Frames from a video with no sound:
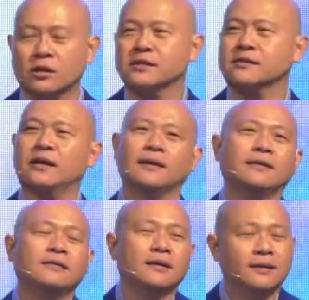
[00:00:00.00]

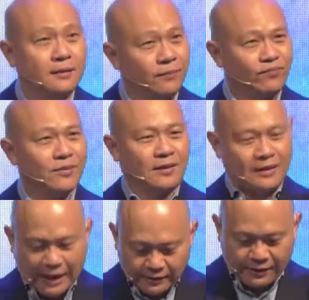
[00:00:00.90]
stand,
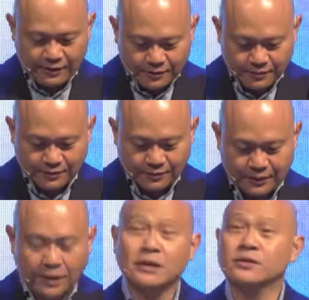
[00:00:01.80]
I think
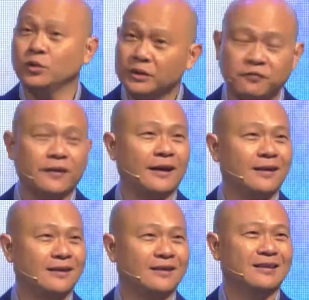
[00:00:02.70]
it's only fair
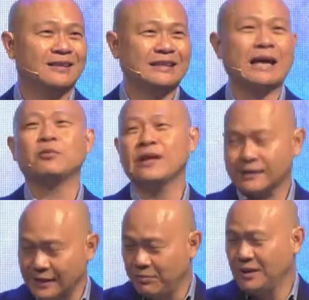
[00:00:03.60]
that we
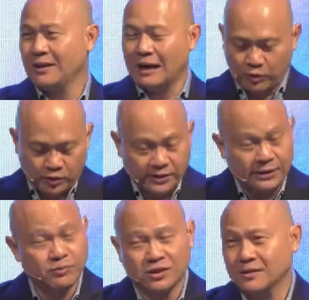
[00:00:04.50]
examine our own
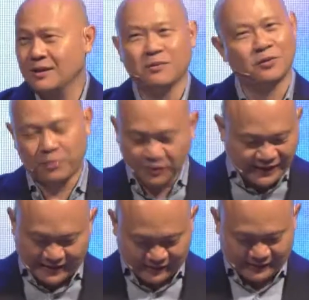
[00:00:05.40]
assumptions on both
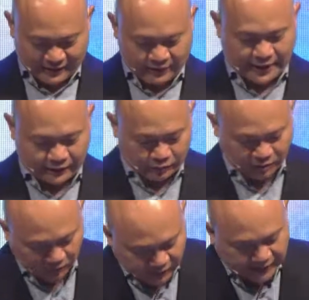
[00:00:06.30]
sides of the argument.
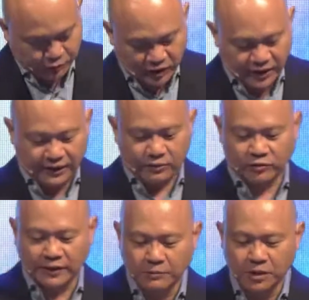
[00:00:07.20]
Both sides really need to
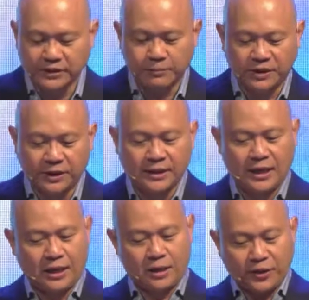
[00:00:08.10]
think more deeply
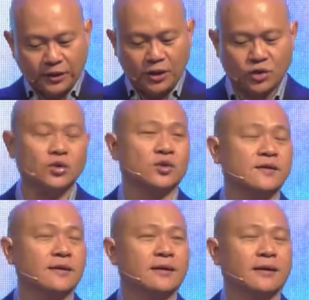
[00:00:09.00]
about the issues.
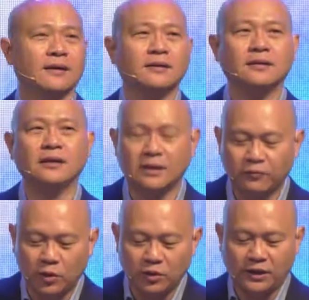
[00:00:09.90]
And I think if
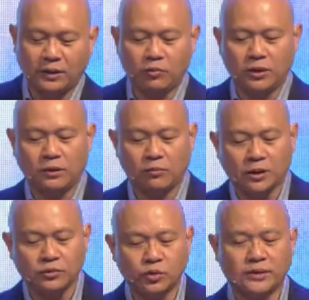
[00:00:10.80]
only we
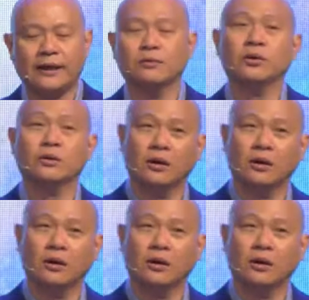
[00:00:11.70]
will do that, we will all